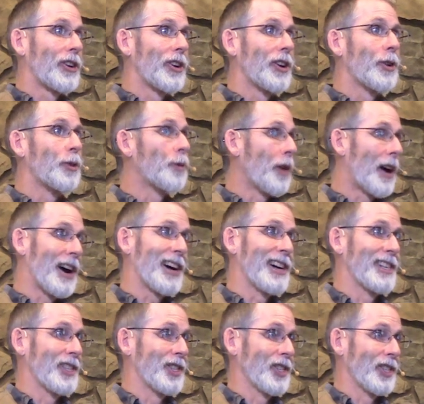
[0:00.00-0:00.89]

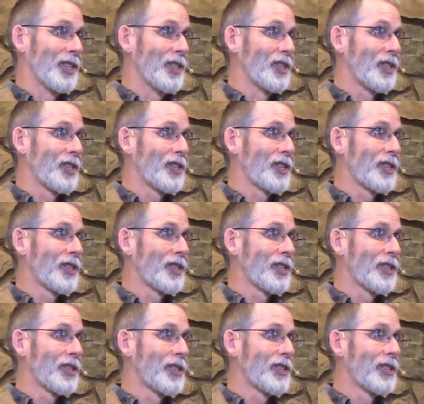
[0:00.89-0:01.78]

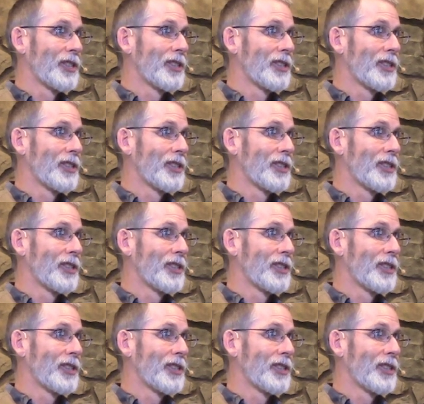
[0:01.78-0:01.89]
arises.